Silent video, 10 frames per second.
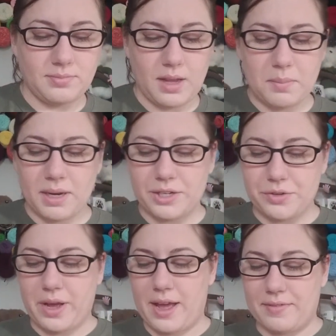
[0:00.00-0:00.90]
But I
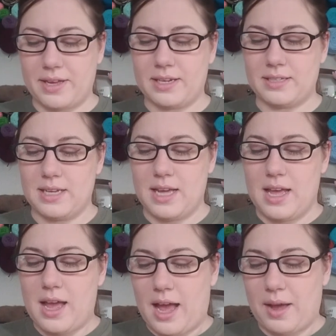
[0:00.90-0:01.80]
do have it.
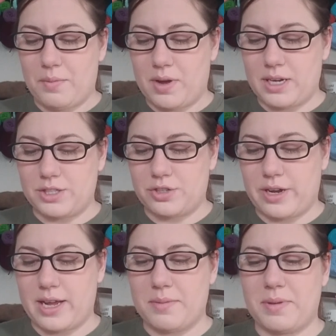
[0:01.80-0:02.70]
I want to
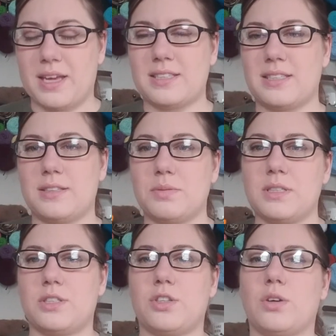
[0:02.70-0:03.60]
try, because this
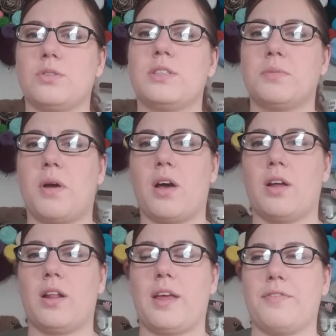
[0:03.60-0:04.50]
one's so
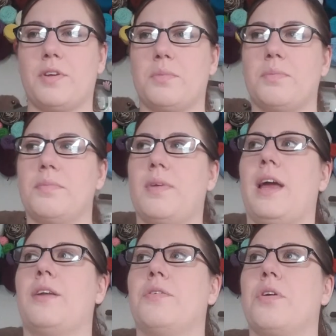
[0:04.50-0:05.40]
small, I
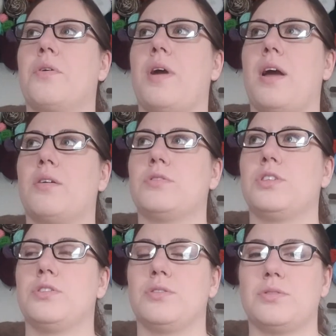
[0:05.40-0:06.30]
don't know how
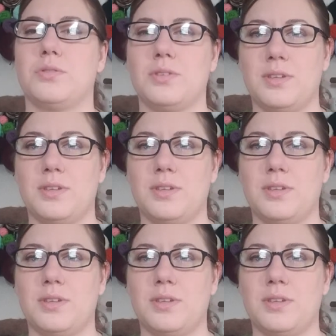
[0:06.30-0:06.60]
to